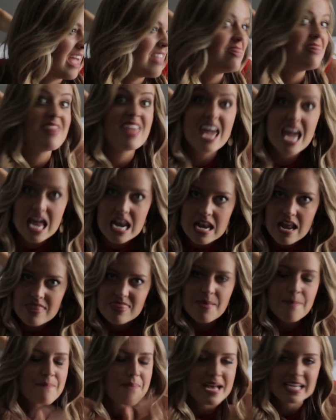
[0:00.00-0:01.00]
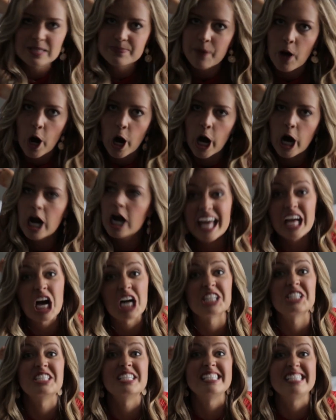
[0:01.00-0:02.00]
And then the best part, I
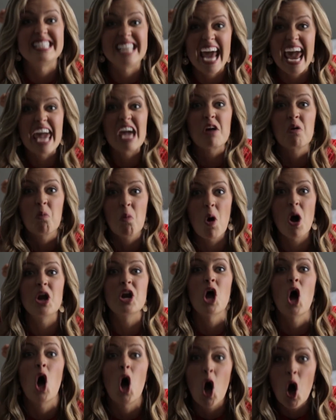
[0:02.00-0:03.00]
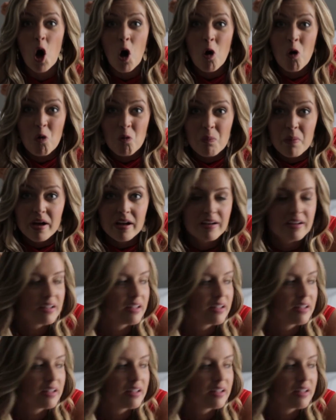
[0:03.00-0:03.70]
got to take one home.